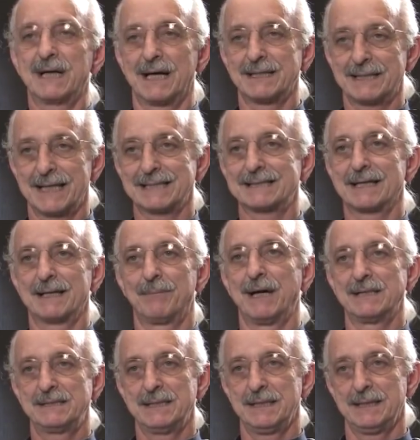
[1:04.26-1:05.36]
contest at
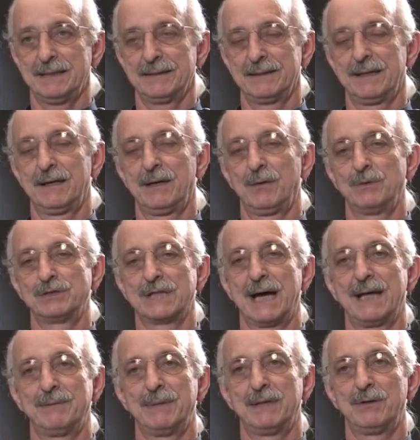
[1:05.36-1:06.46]
MIT, which
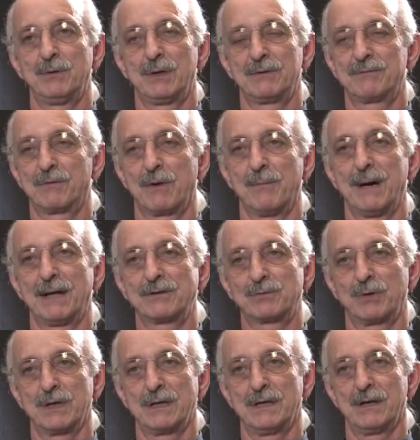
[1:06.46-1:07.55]
I had been doing for about
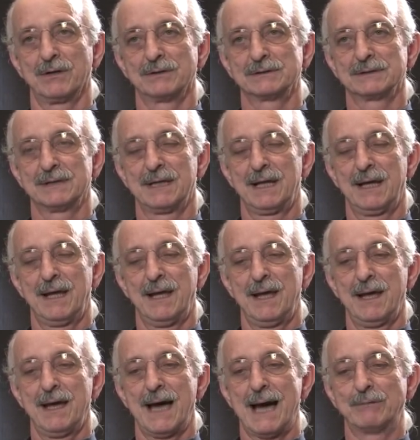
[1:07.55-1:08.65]
20 years,
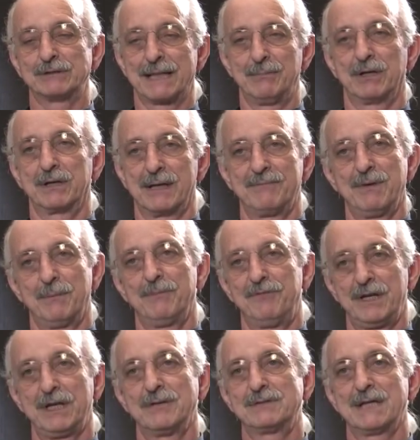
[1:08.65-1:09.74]
I was able to give him
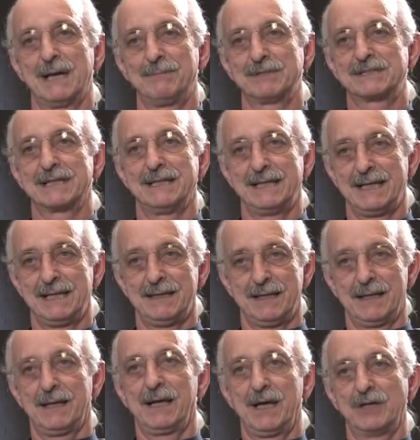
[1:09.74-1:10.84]
videotape and say, Dean,
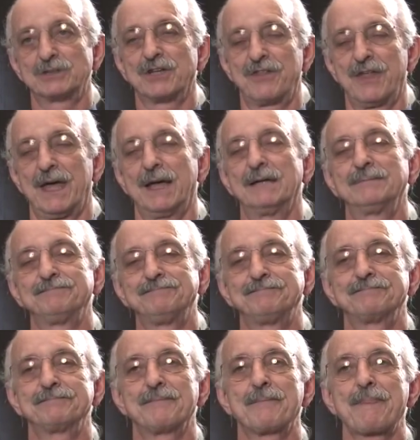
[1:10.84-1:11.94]
here's a thing.
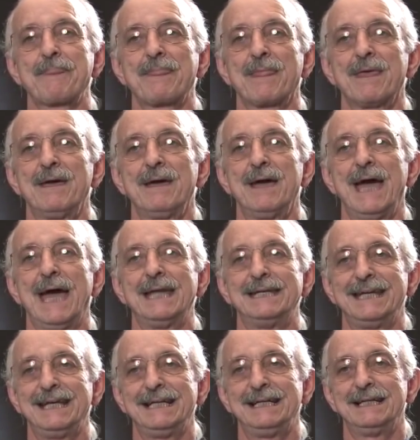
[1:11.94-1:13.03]

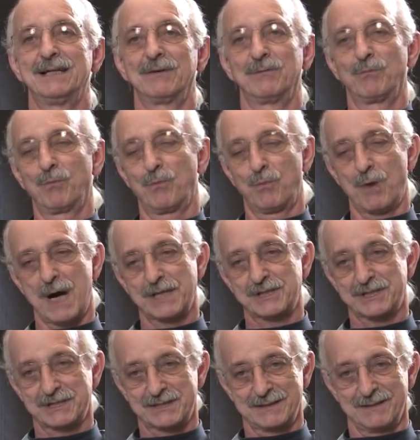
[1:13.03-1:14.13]
And Dean
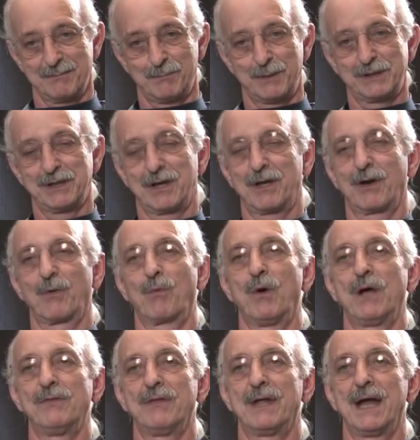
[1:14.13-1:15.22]
watched the particular
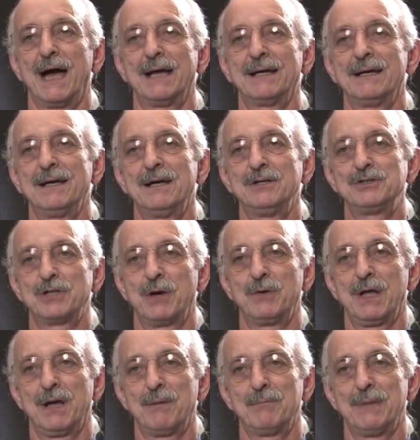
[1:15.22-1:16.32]
one that I
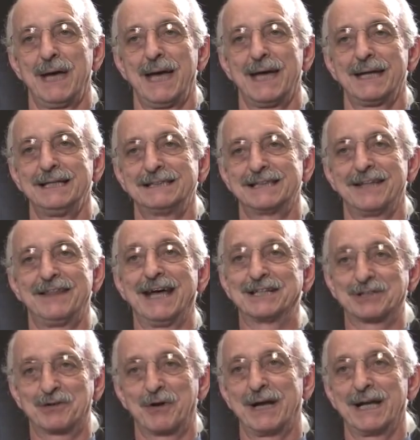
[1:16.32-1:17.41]
showed him, and he said,
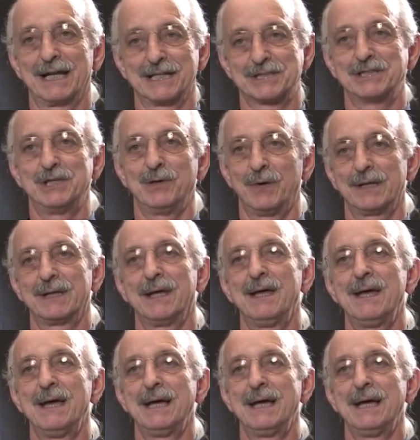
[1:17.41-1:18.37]
that's great, let's do it.